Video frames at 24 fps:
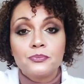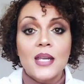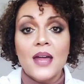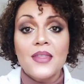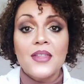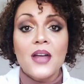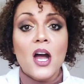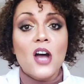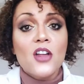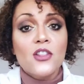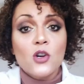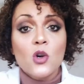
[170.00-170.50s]
Now,
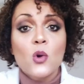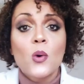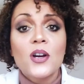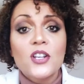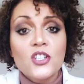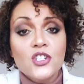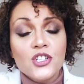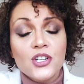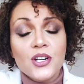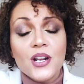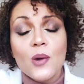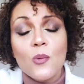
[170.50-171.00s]
the other
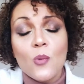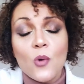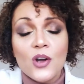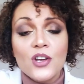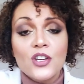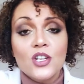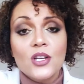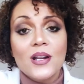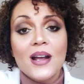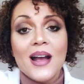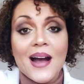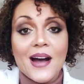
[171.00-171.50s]
question I
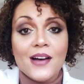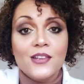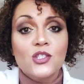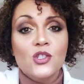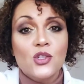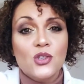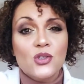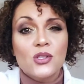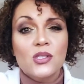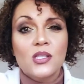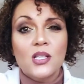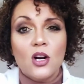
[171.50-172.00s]
want you to
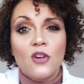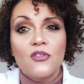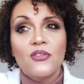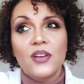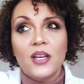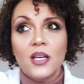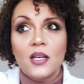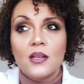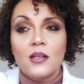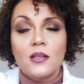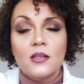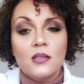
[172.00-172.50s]
ask yourself
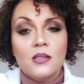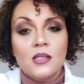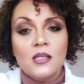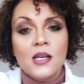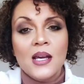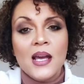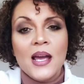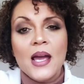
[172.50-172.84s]
is,